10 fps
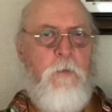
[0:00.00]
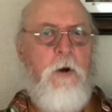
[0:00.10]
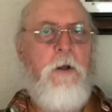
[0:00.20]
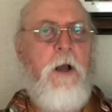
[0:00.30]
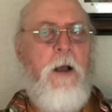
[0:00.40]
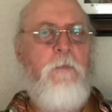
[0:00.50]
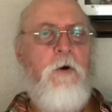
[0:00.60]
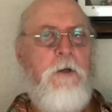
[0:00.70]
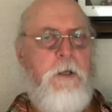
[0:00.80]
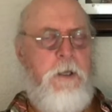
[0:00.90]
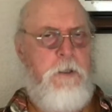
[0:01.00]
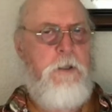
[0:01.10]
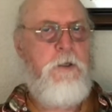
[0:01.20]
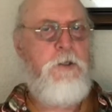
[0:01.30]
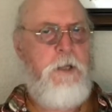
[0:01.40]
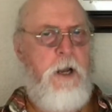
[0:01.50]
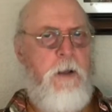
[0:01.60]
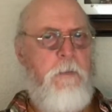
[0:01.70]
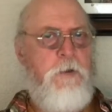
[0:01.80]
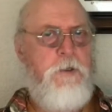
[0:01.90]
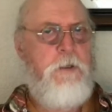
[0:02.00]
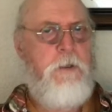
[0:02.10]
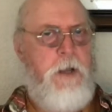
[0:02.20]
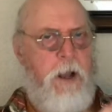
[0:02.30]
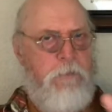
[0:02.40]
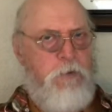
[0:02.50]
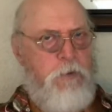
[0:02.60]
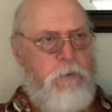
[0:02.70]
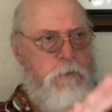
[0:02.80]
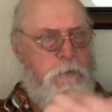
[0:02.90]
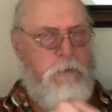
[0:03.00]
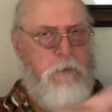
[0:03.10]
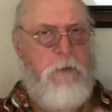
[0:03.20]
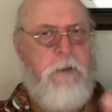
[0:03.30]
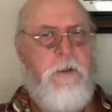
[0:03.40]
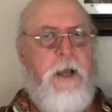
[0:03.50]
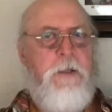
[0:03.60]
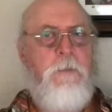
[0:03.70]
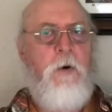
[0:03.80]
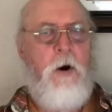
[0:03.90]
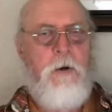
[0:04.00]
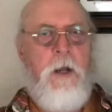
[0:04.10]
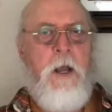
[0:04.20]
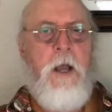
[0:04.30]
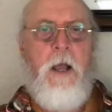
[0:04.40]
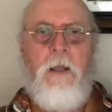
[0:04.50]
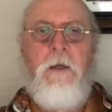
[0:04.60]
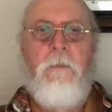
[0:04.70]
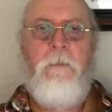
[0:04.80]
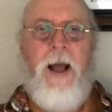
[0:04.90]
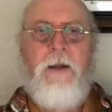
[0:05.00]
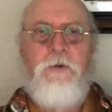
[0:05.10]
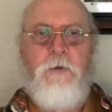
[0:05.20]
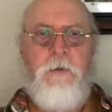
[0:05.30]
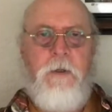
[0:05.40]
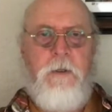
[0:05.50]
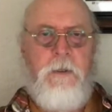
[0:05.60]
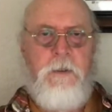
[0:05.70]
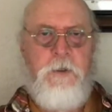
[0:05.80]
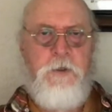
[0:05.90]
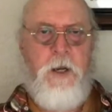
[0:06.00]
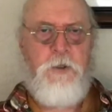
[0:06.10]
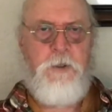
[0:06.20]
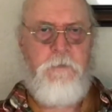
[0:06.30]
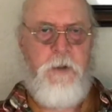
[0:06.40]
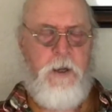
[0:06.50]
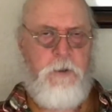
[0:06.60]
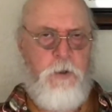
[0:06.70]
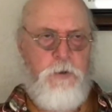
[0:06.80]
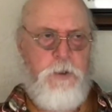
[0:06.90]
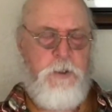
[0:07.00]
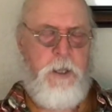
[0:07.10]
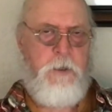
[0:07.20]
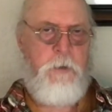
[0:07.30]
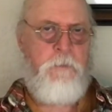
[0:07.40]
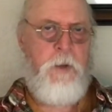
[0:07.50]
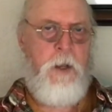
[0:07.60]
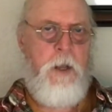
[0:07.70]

gonna end this time until after they depart and come back to a discussion of diagnosis later.